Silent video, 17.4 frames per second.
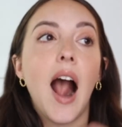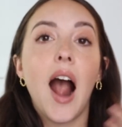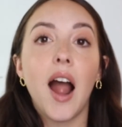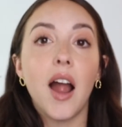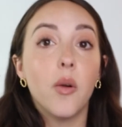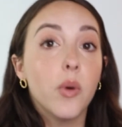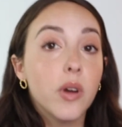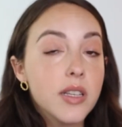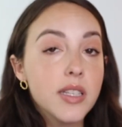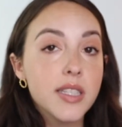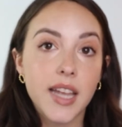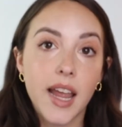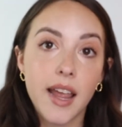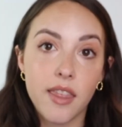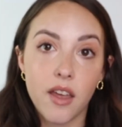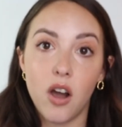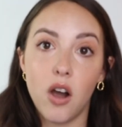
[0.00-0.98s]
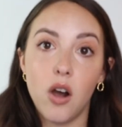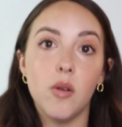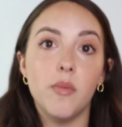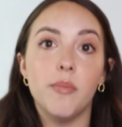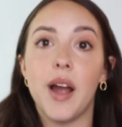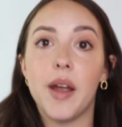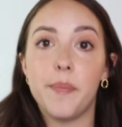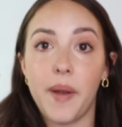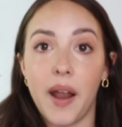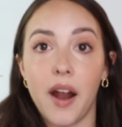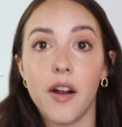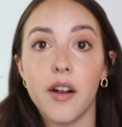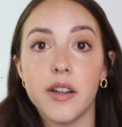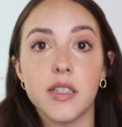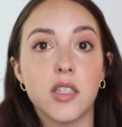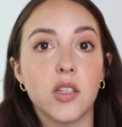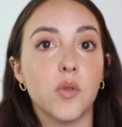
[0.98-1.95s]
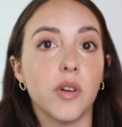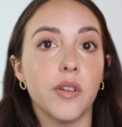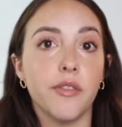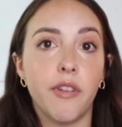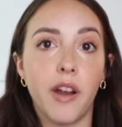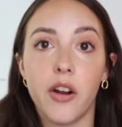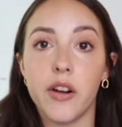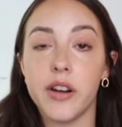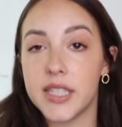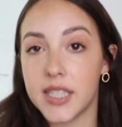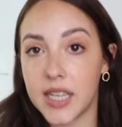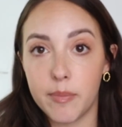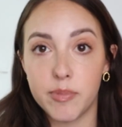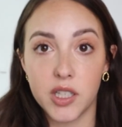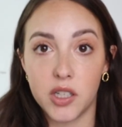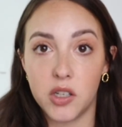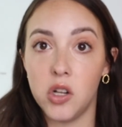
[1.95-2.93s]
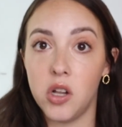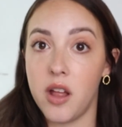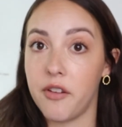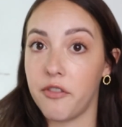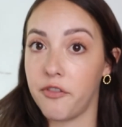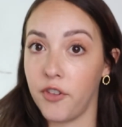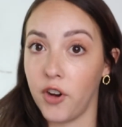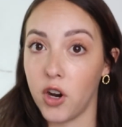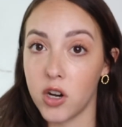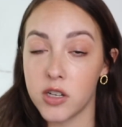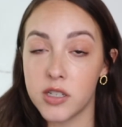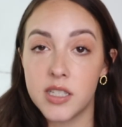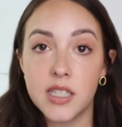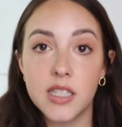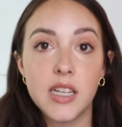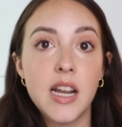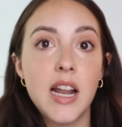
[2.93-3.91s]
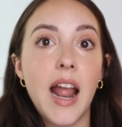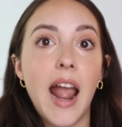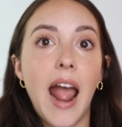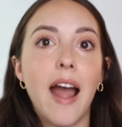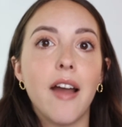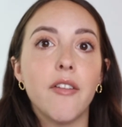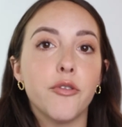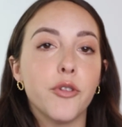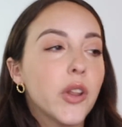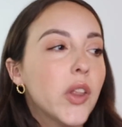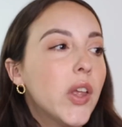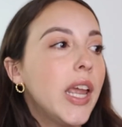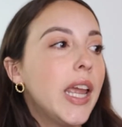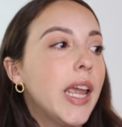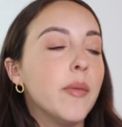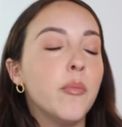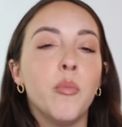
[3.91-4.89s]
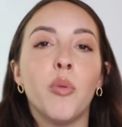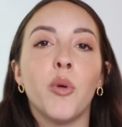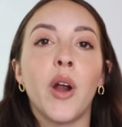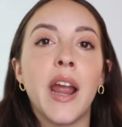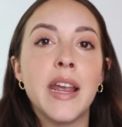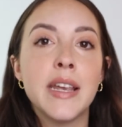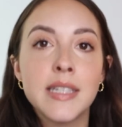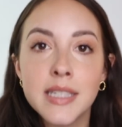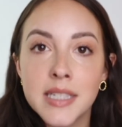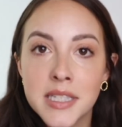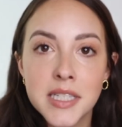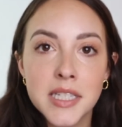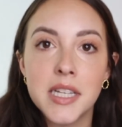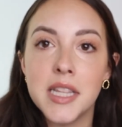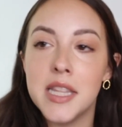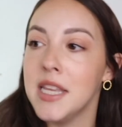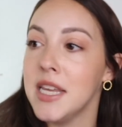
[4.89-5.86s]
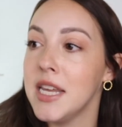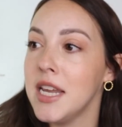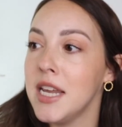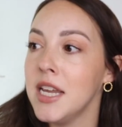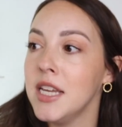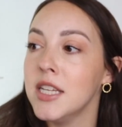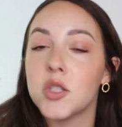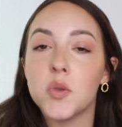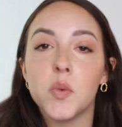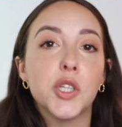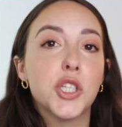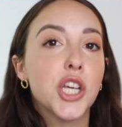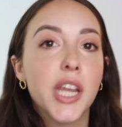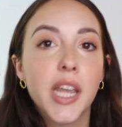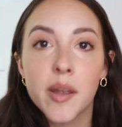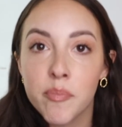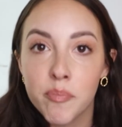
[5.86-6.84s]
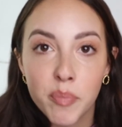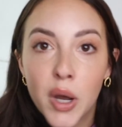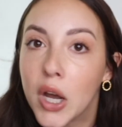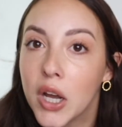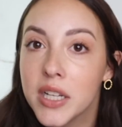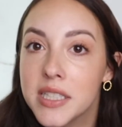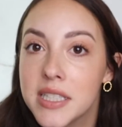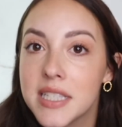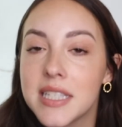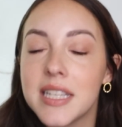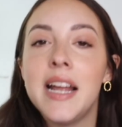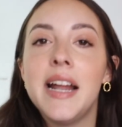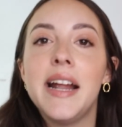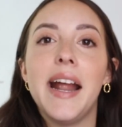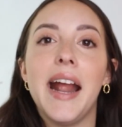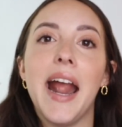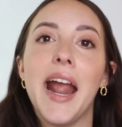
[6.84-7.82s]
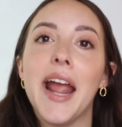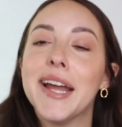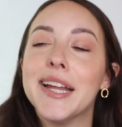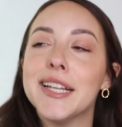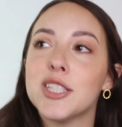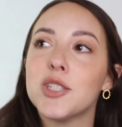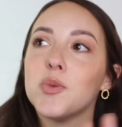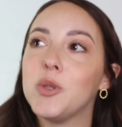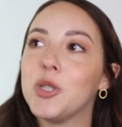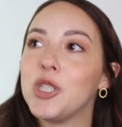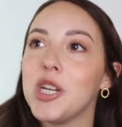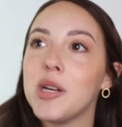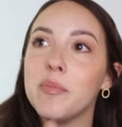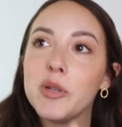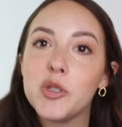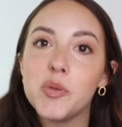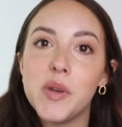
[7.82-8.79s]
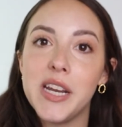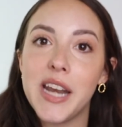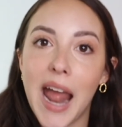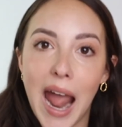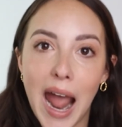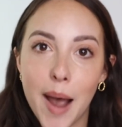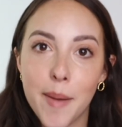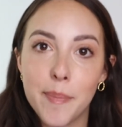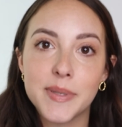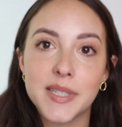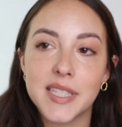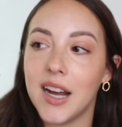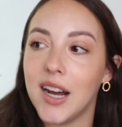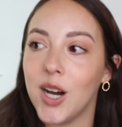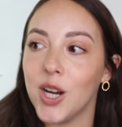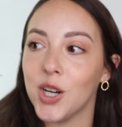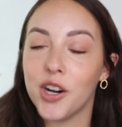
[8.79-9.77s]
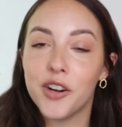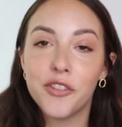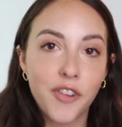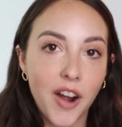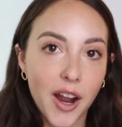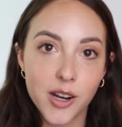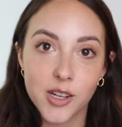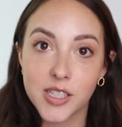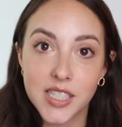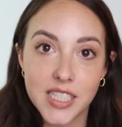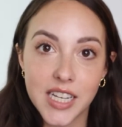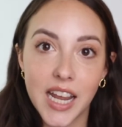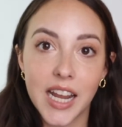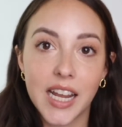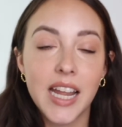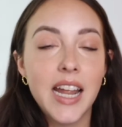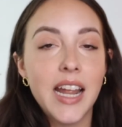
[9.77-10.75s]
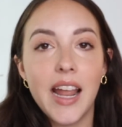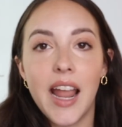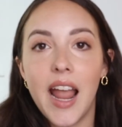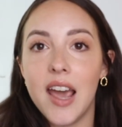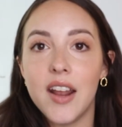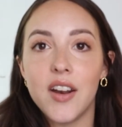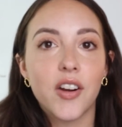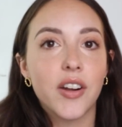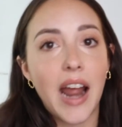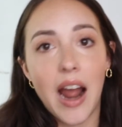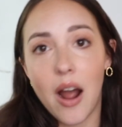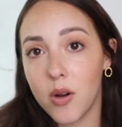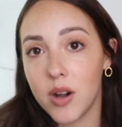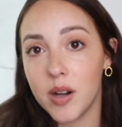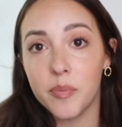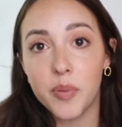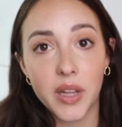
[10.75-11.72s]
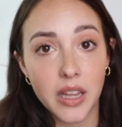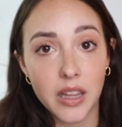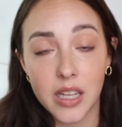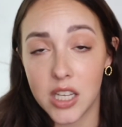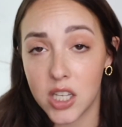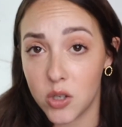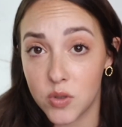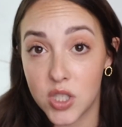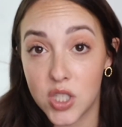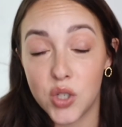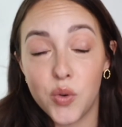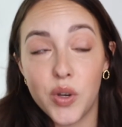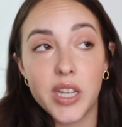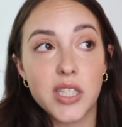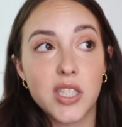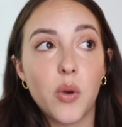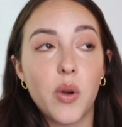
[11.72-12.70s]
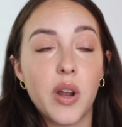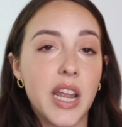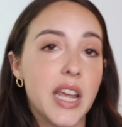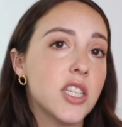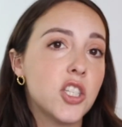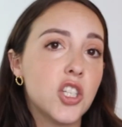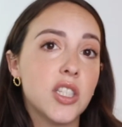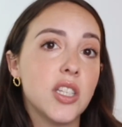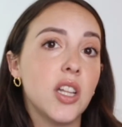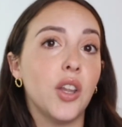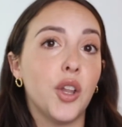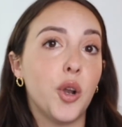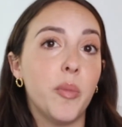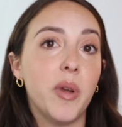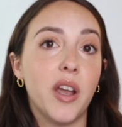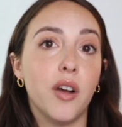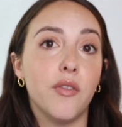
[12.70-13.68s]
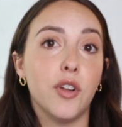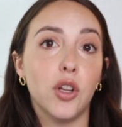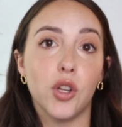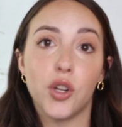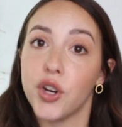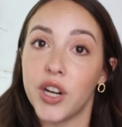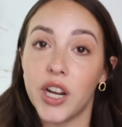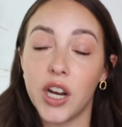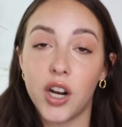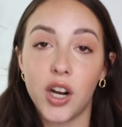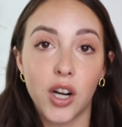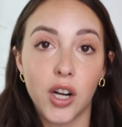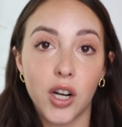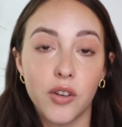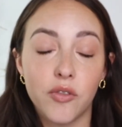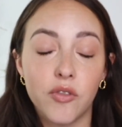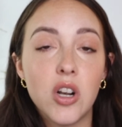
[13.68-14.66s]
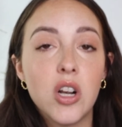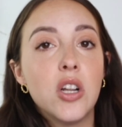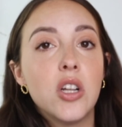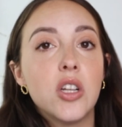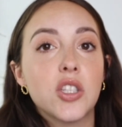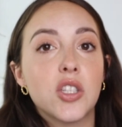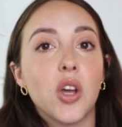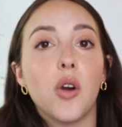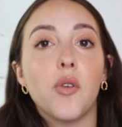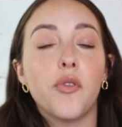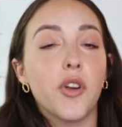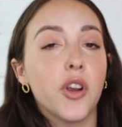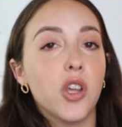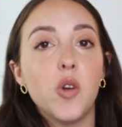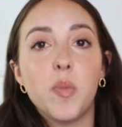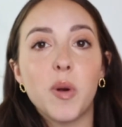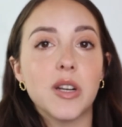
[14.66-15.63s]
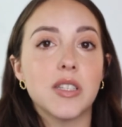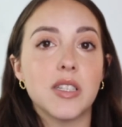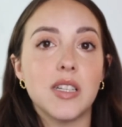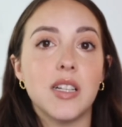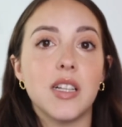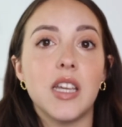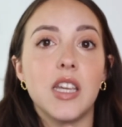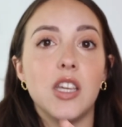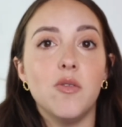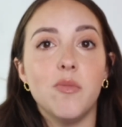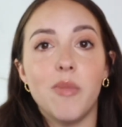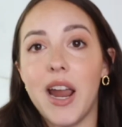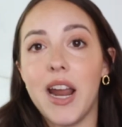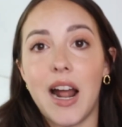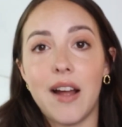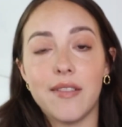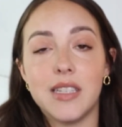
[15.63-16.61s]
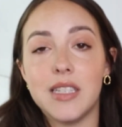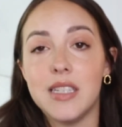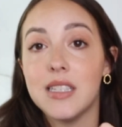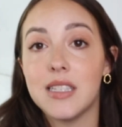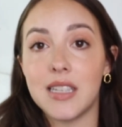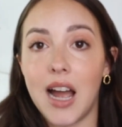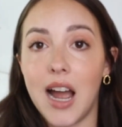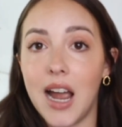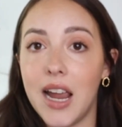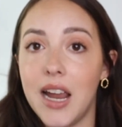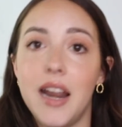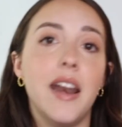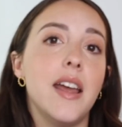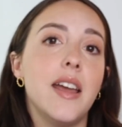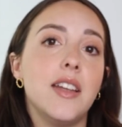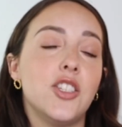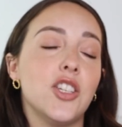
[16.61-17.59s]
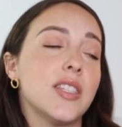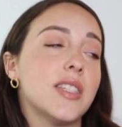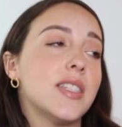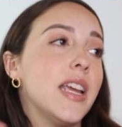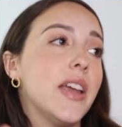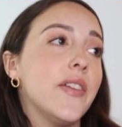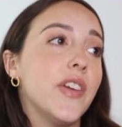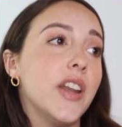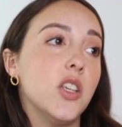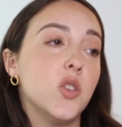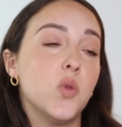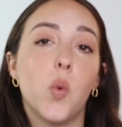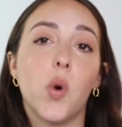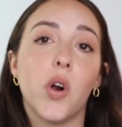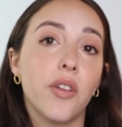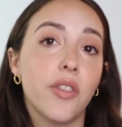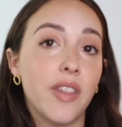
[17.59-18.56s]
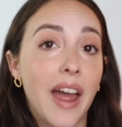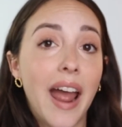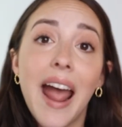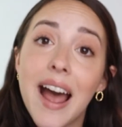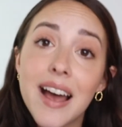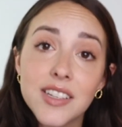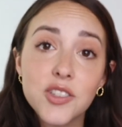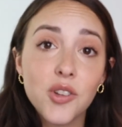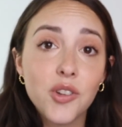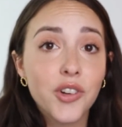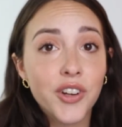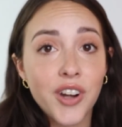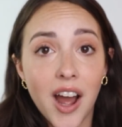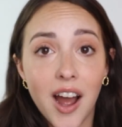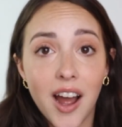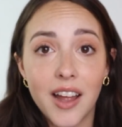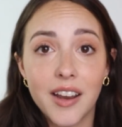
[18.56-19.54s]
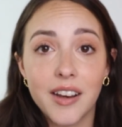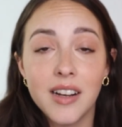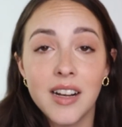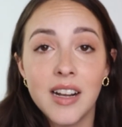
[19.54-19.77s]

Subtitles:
I will say though, my parents, who were very skeptical at first, have really embraced the switching inputs and switching between apps on our Fire Stick and are now completely used to it. So it is just a little bit of a learning curve. So for you personally, you might have to decide just if it is worth the hassle or not,